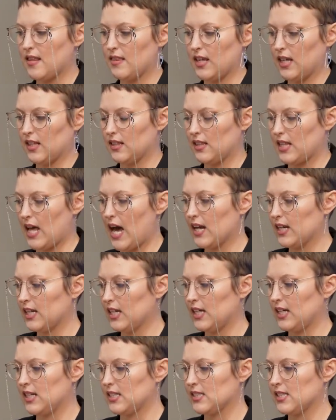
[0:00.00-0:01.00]
I think that
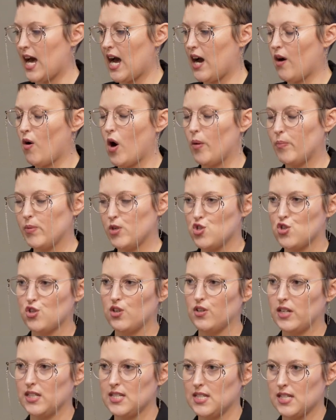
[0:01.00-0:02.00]
is our
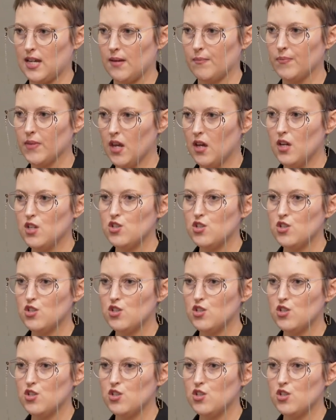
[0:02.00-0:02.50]
opportunity